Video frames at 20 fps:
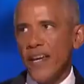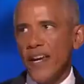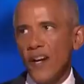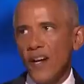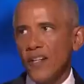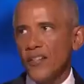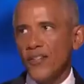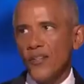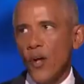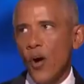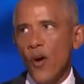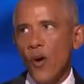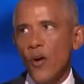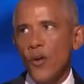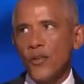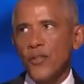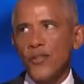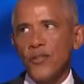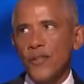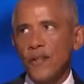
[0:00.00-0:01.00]
years,
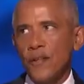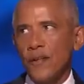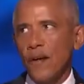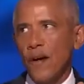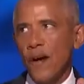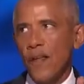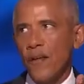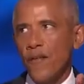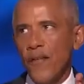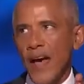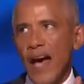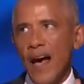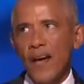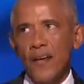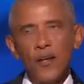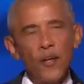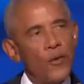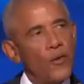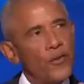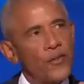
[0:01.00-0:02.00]
those are the
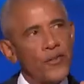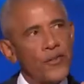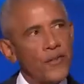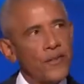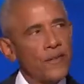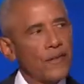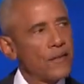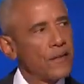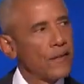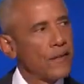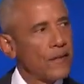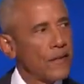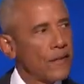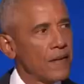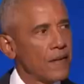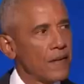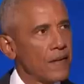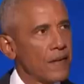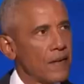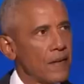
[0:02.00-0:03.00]
values
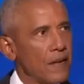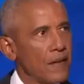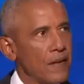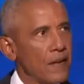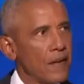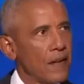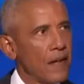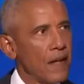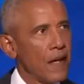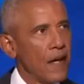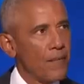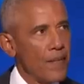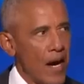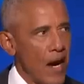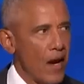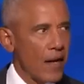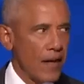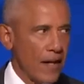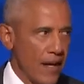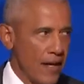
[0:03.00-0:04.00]

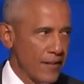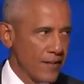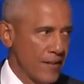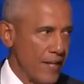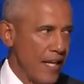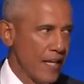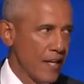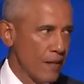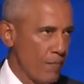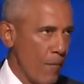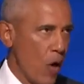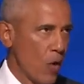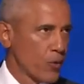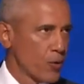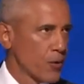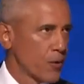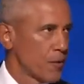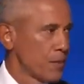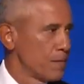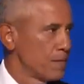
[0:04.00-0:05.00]
America has needed
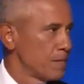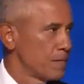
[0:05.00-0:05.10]
most.